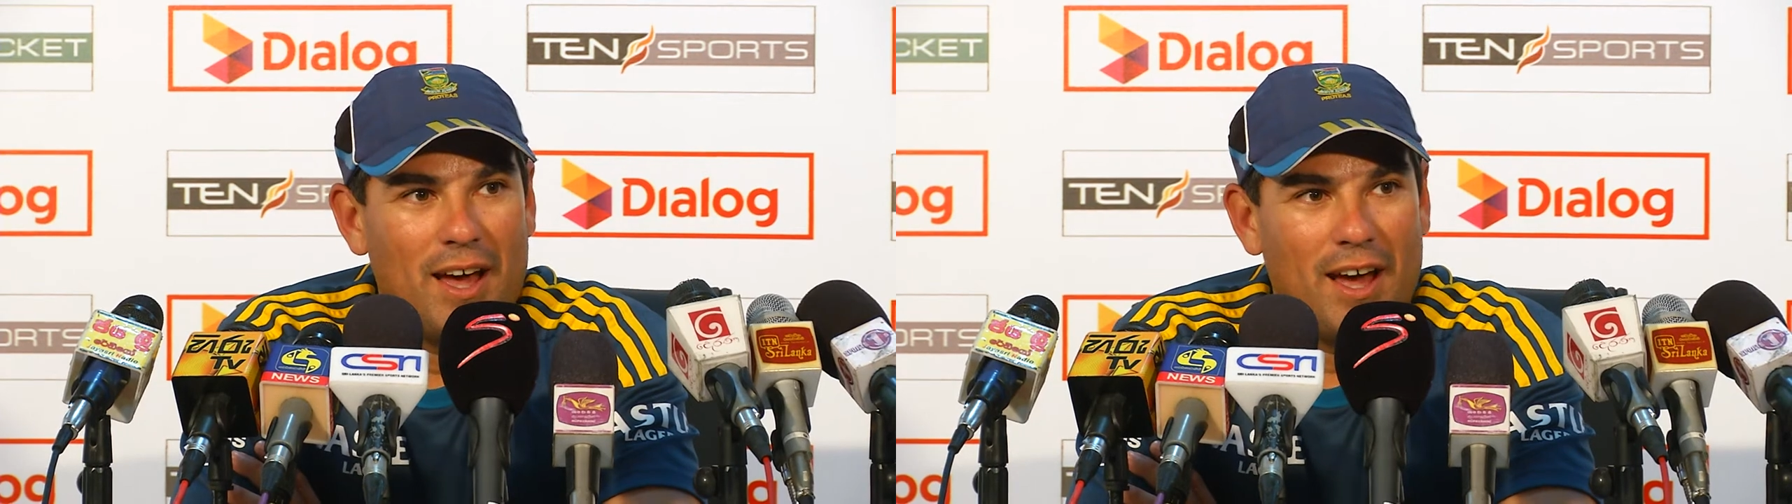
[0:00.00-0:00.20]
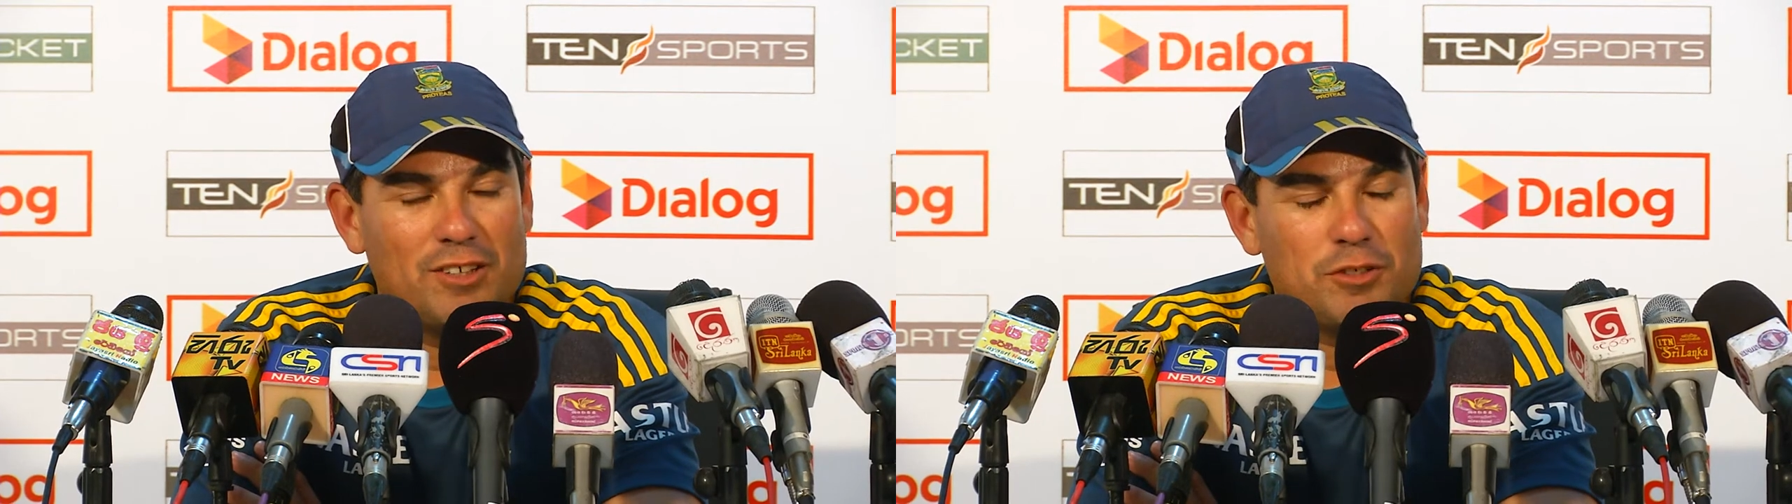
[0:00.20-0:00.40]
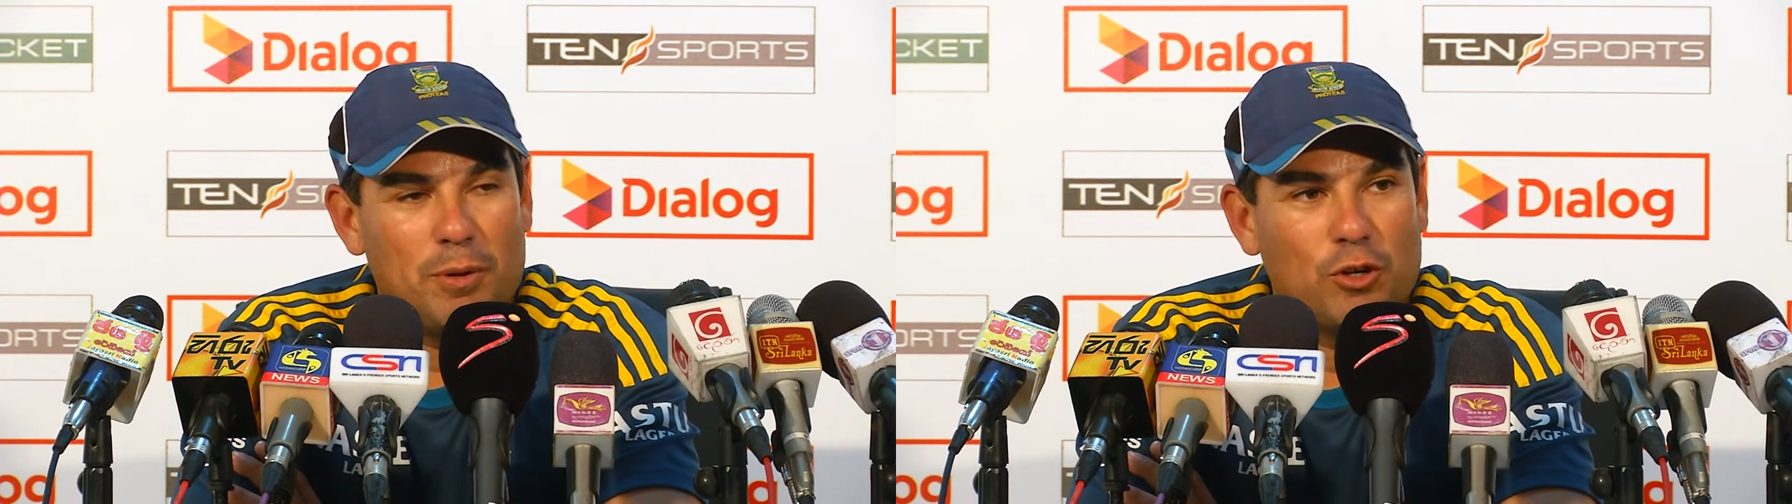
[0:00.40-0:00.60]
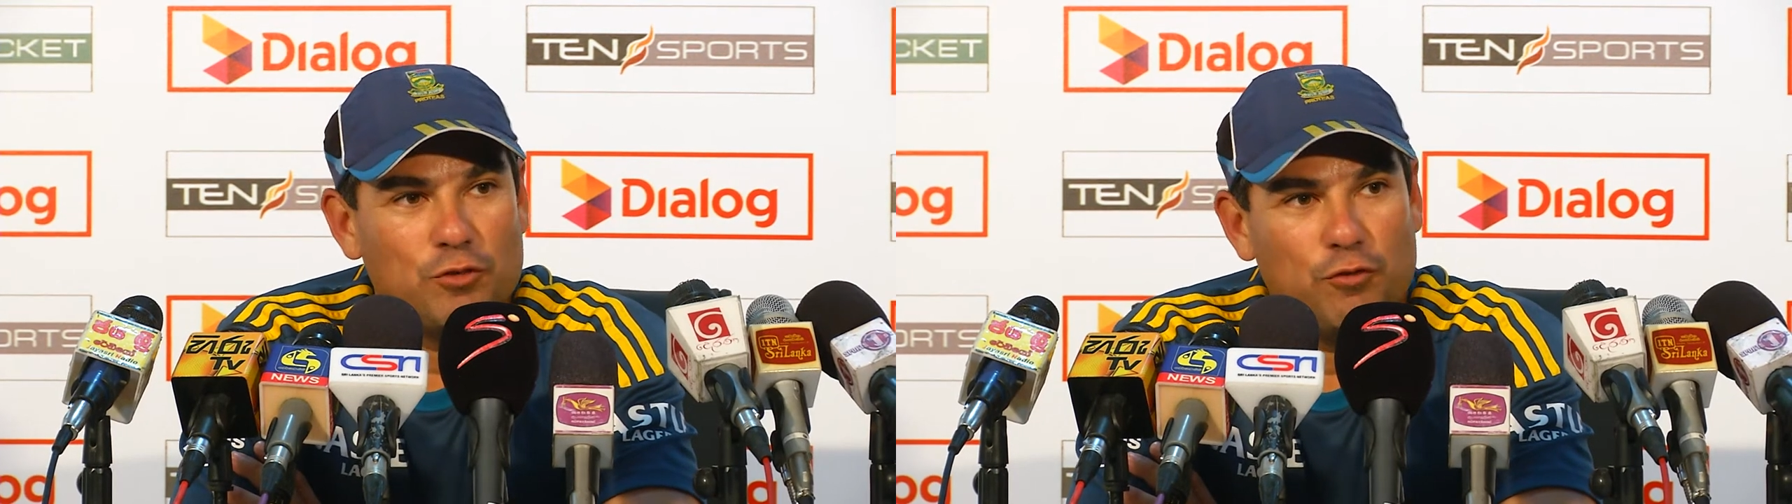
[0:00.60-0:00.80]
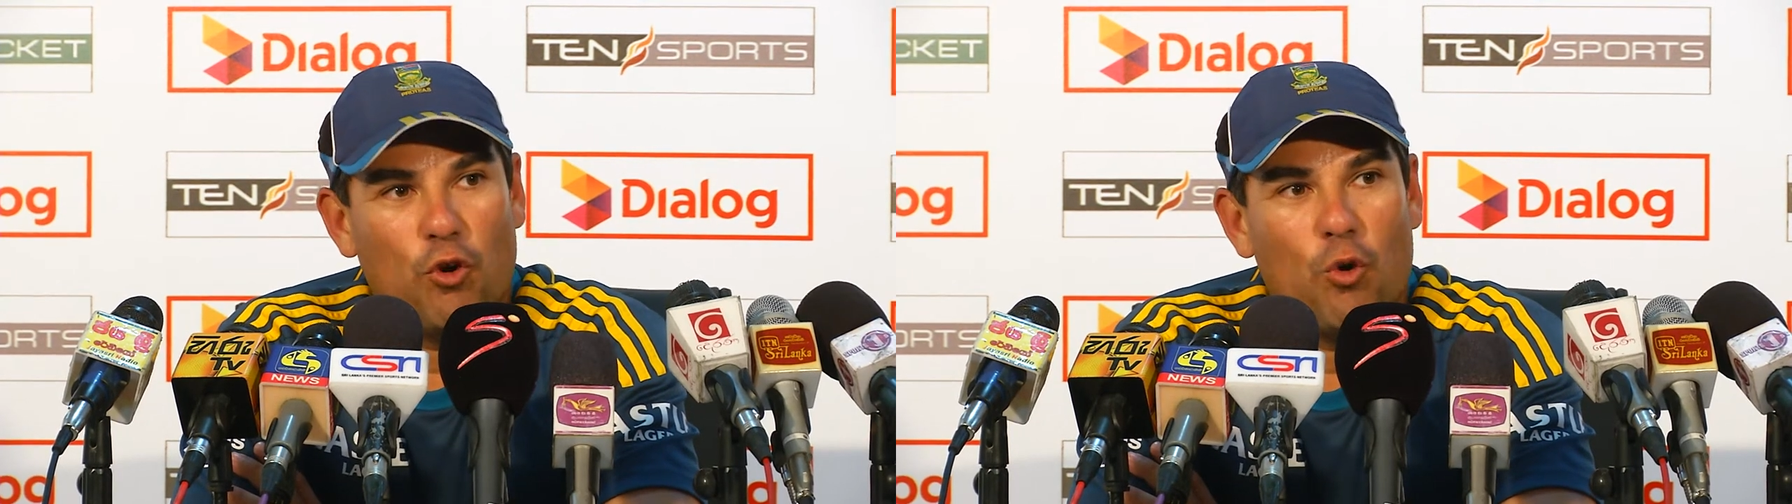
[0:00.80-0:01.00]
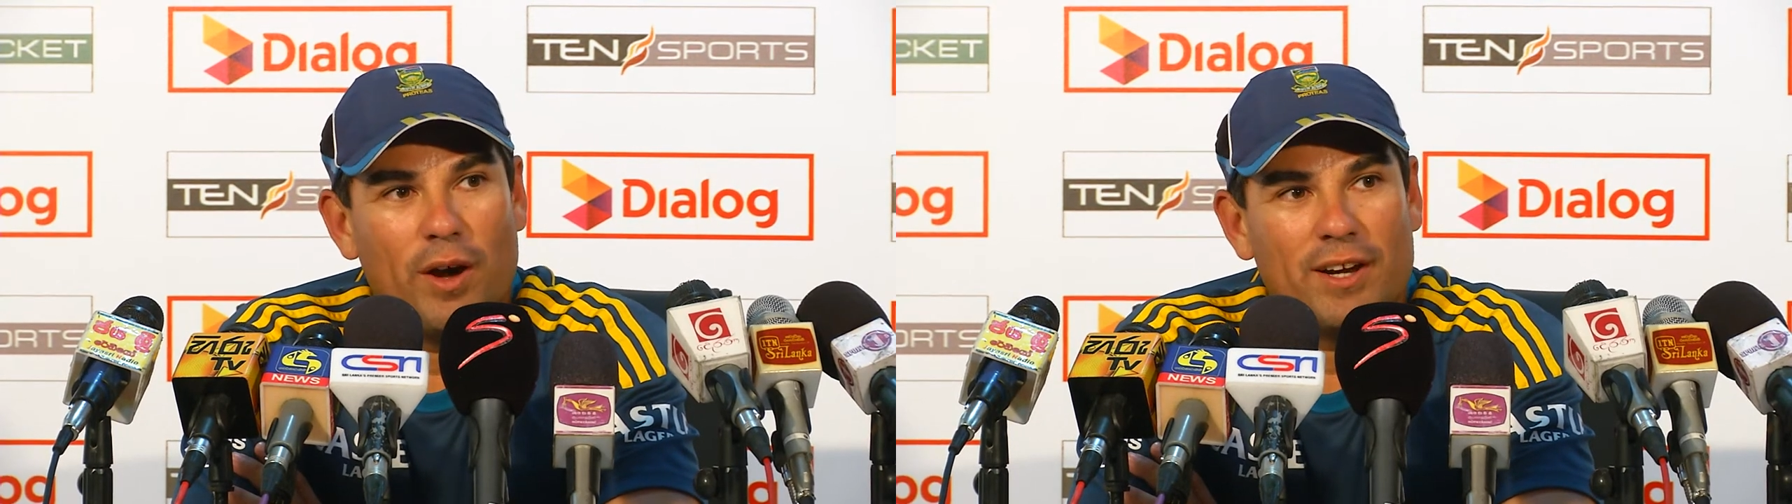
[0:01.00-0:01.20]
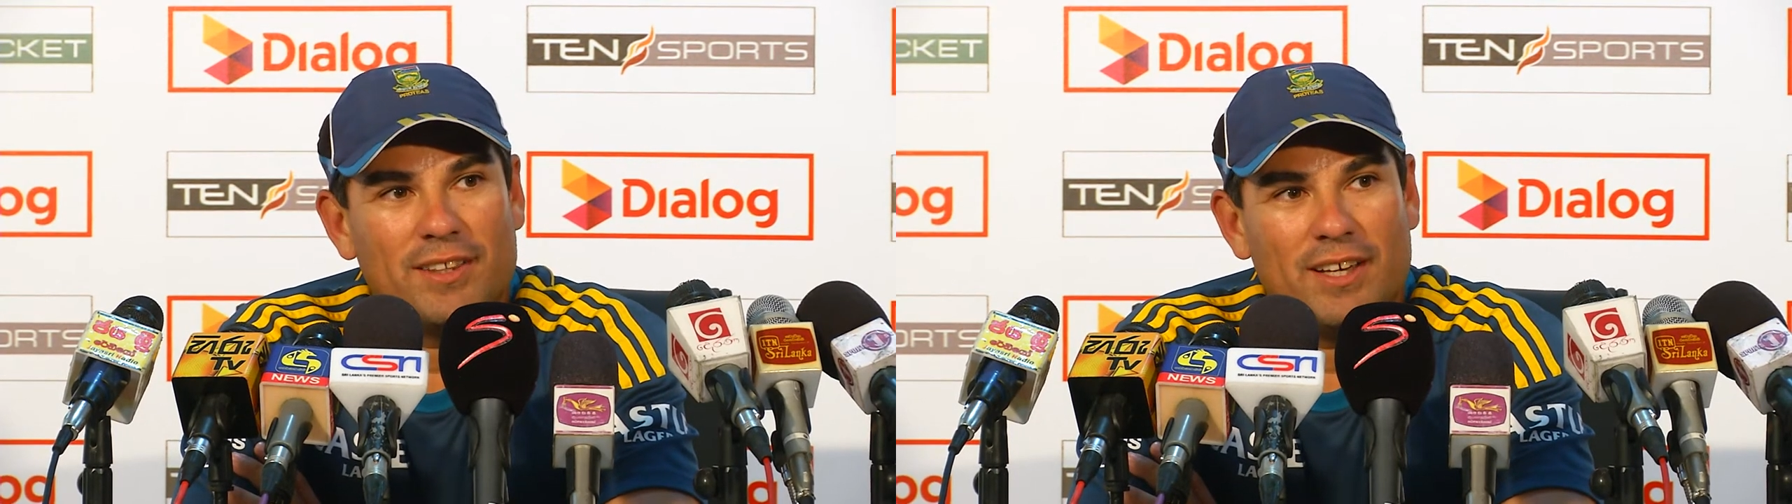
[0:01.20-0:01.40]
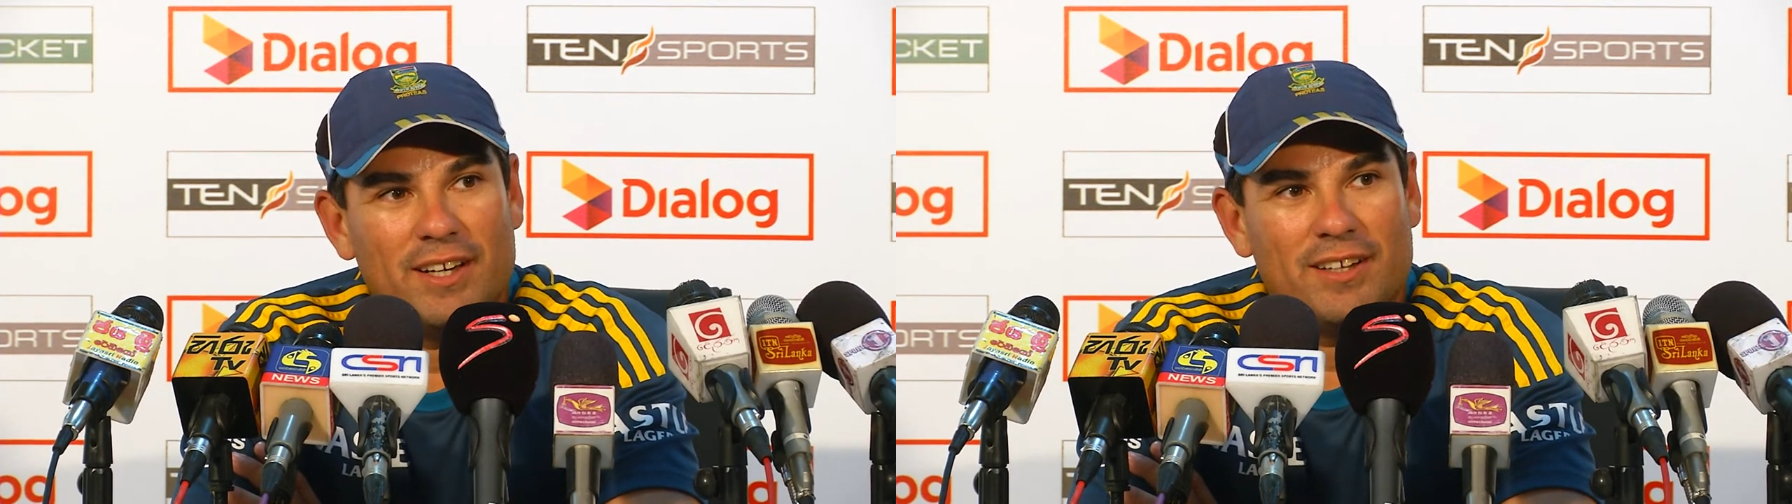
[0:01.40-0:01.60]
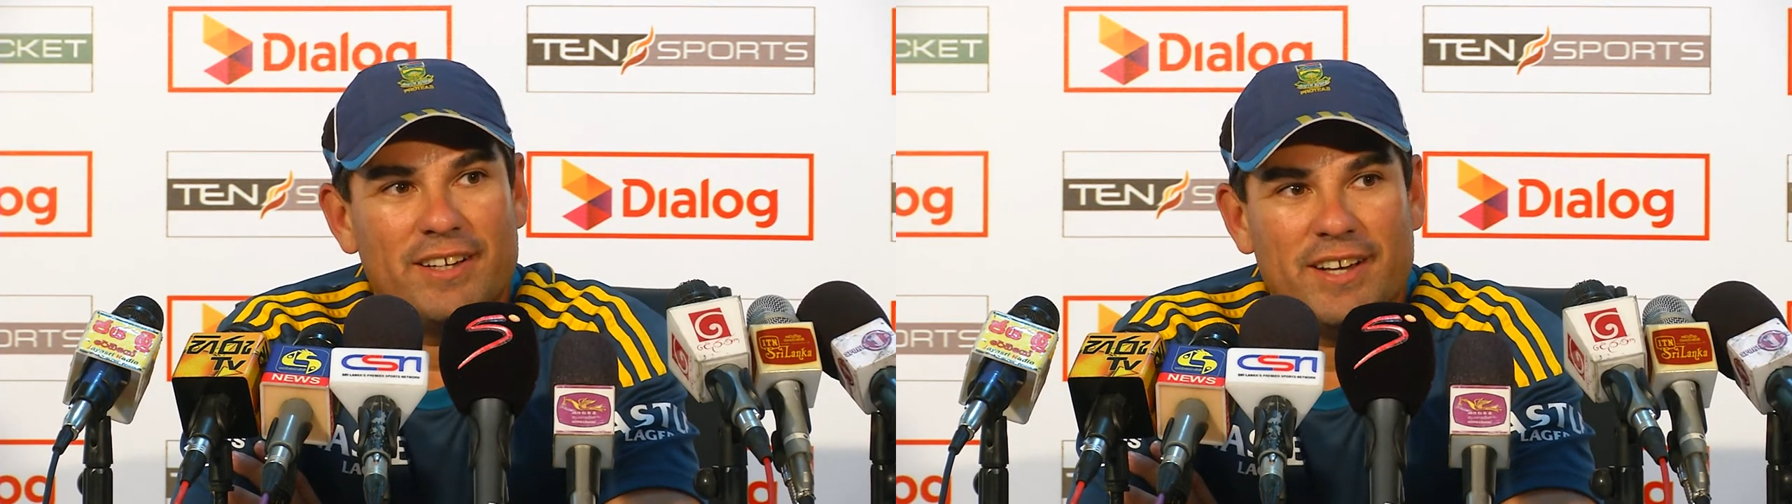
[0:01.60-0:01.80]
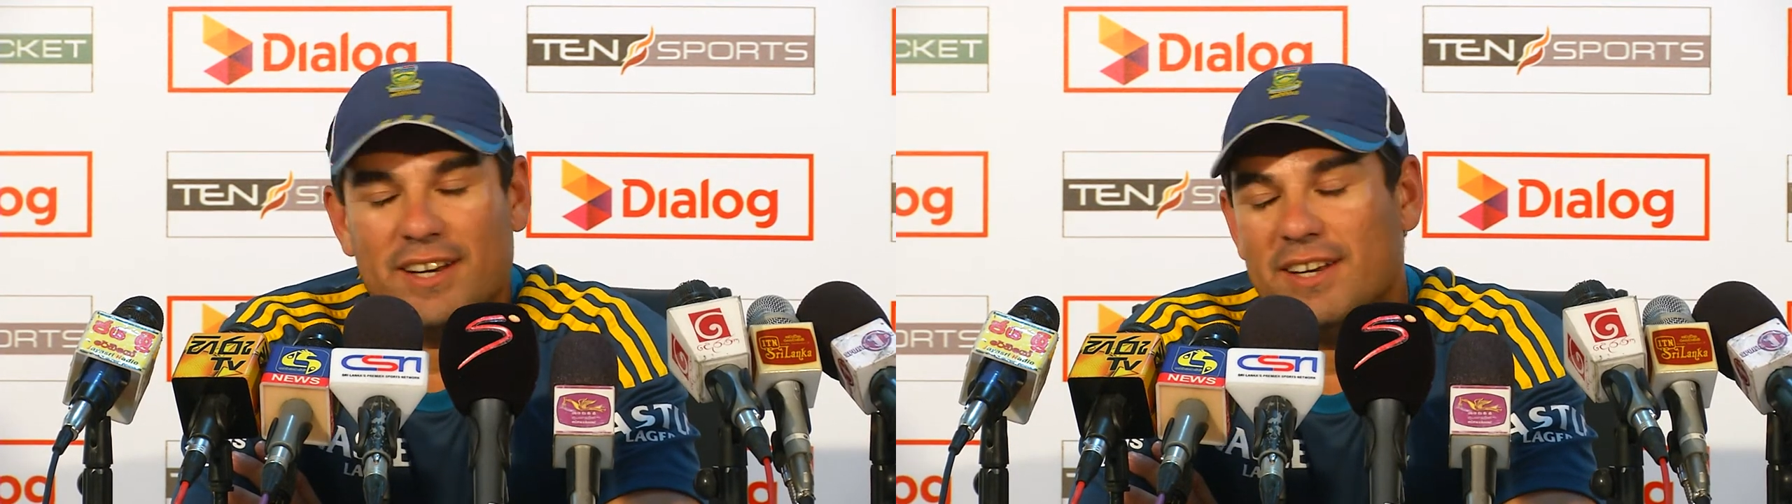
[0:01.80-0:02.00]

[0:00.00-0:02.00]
I suppose 4 1 at the end of the day